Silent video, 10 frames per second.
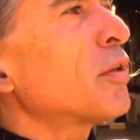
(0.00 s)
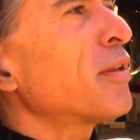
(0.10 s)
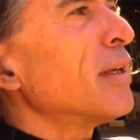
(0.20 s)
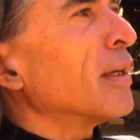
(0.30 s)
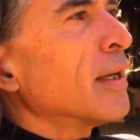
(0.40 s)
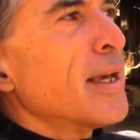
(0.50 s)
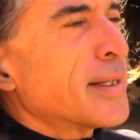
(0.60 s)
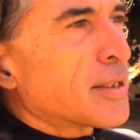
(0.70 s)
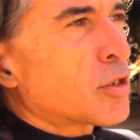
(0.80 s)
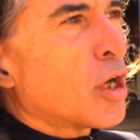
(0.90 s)
thing.
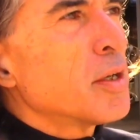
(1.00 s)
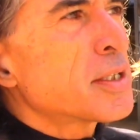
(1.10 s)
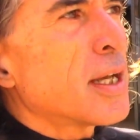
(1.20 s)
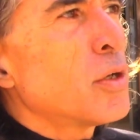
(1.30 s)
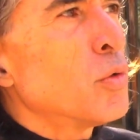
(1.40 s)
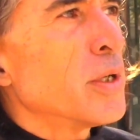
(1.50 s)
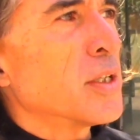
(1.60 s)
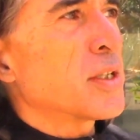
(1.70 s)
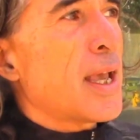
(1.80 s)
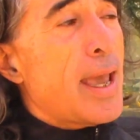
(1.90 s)
It's the tallest guy who
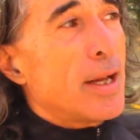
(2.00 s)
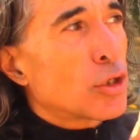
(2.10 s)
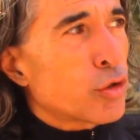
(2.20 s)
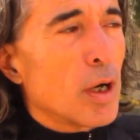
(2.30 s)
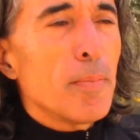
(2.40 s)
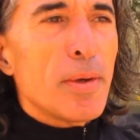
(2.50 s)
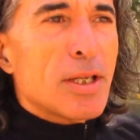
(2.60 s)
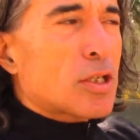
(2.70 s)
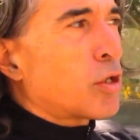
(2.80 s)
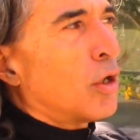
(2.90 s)
wins, and Trump
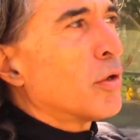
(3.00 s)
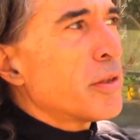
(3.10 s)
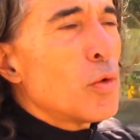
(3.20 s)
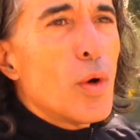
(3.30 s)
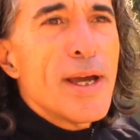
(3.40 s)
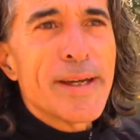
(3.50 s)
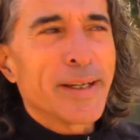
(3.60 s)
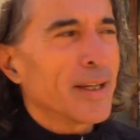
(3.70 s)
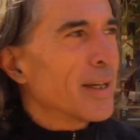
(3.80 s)
is taller than Wang.